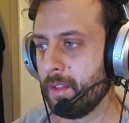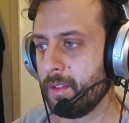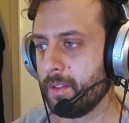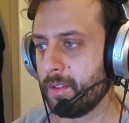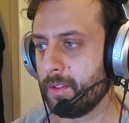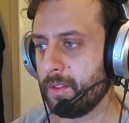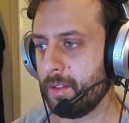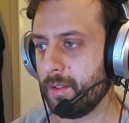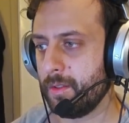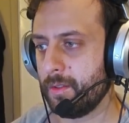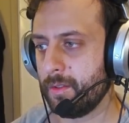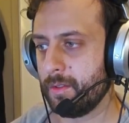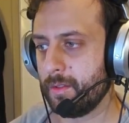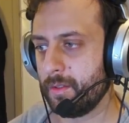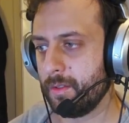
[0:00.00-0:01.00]
So
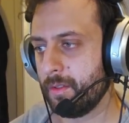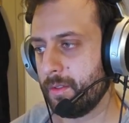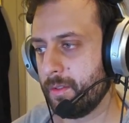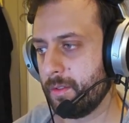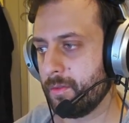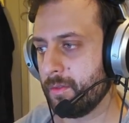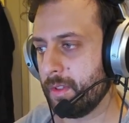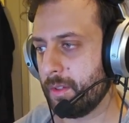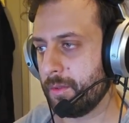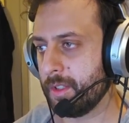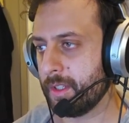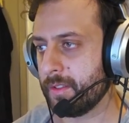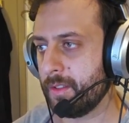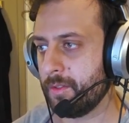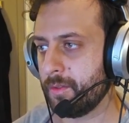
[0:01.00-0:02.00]
now we
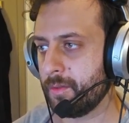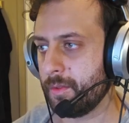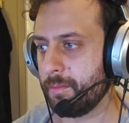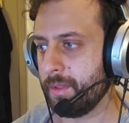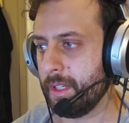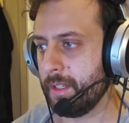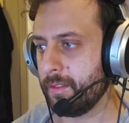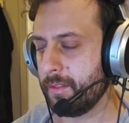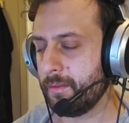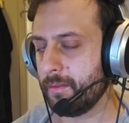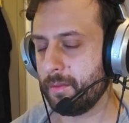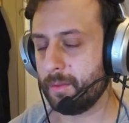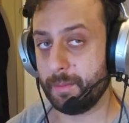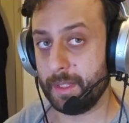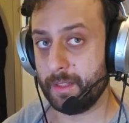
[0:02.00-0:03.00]
just need to repeat
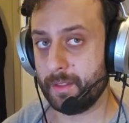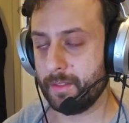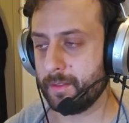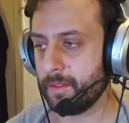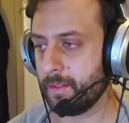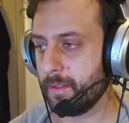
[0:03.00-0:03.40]
this.